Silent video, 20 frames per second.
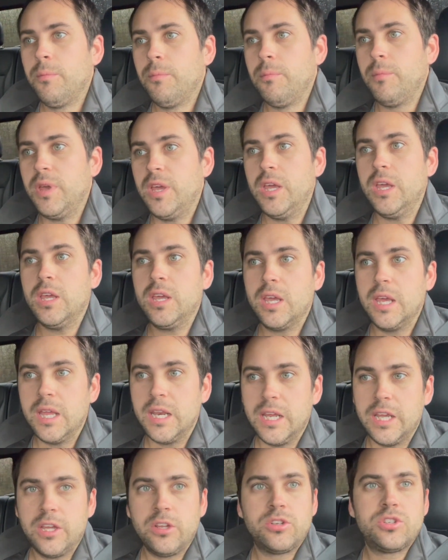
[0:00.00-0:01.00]
me
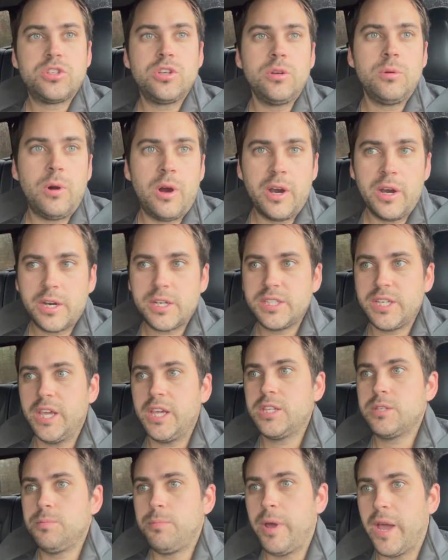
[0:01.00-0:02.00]
getting 2
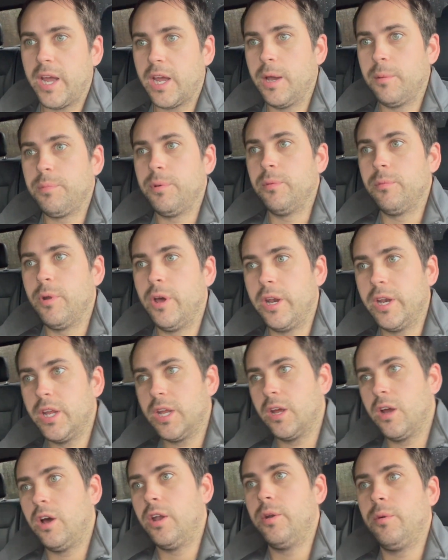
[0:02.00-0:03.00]
RX8s back up and
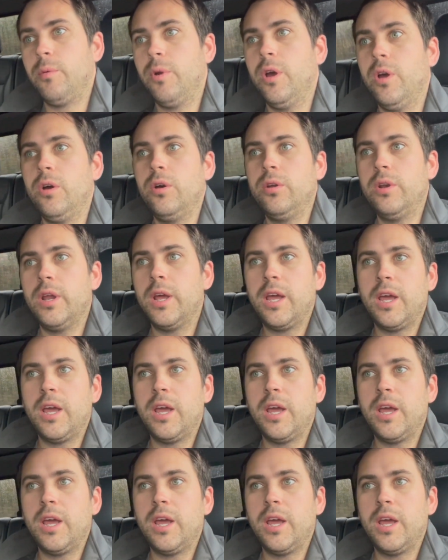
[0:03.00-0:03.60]
running on the road,